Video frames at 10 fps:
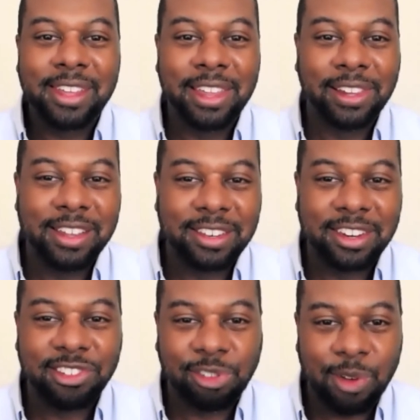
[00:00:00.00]
at least
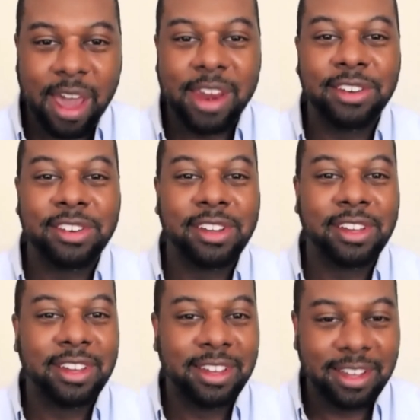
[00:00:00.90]
in
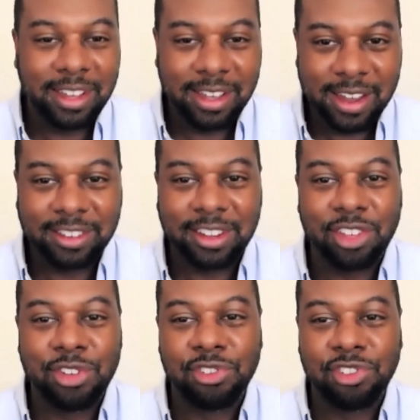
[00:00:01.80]
strategy and
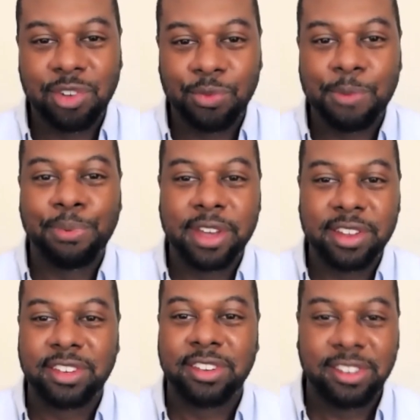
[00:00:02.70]
execution, with
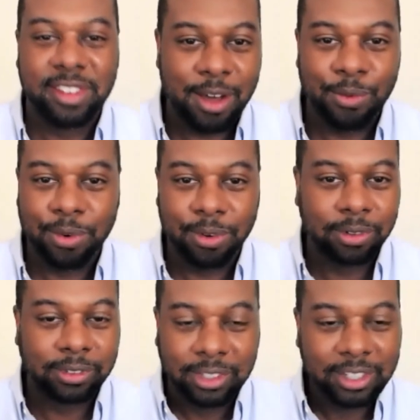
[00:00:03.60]
places that
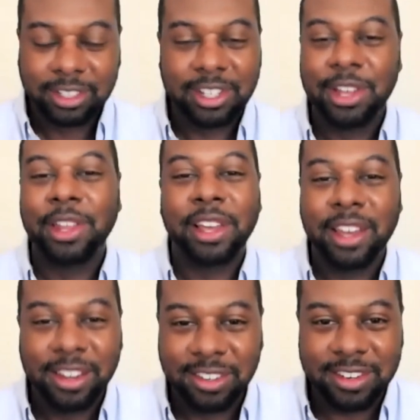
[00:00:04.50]
were killing
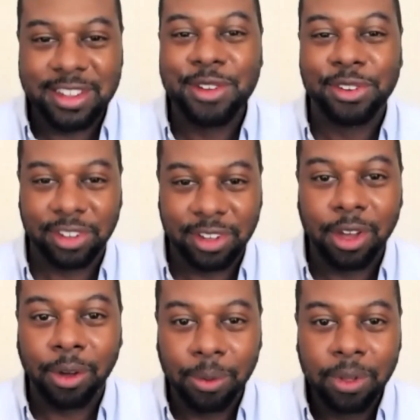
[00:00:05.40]
us years
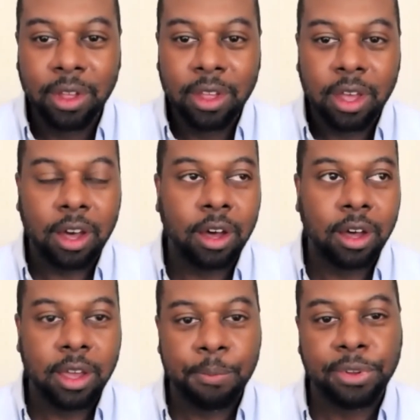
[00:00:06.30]
ago,
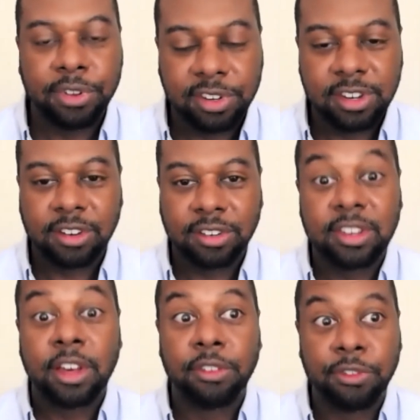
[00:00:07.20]
and position
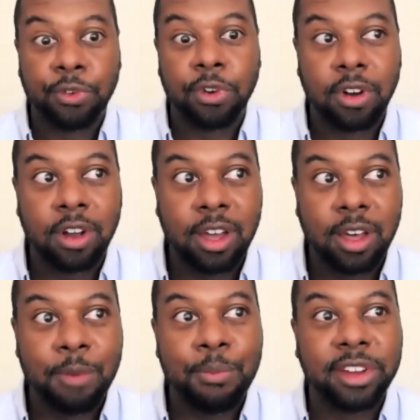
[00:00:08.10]
ourselves for
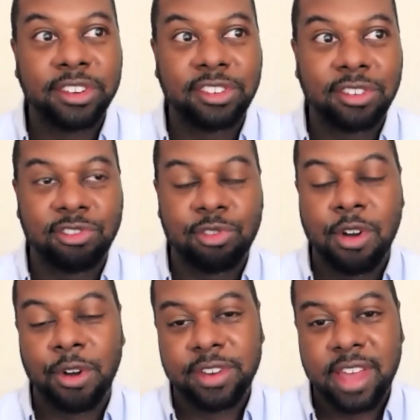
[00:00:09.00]
a much
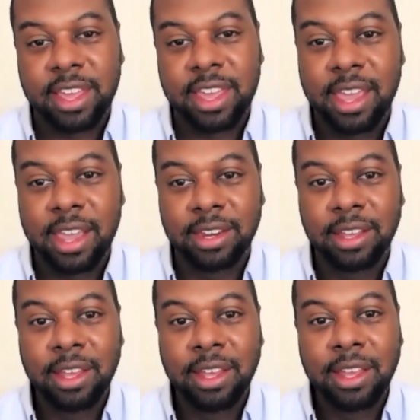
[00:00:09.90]
stronger decade
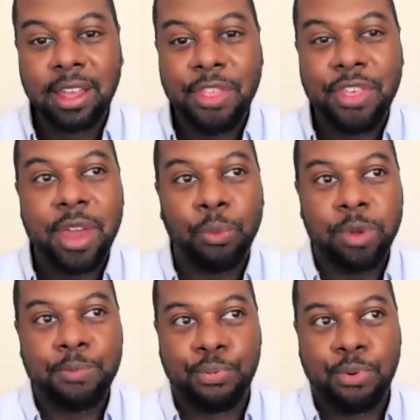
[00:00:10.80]
than we
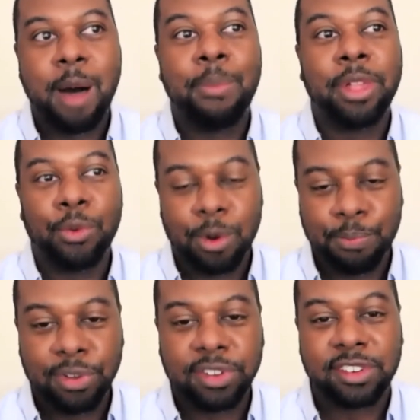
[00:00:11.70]
probably were
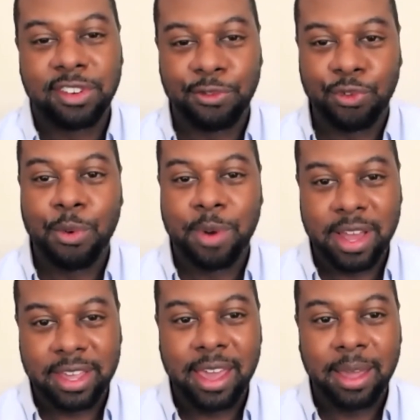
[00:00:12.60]
positioned for when I came.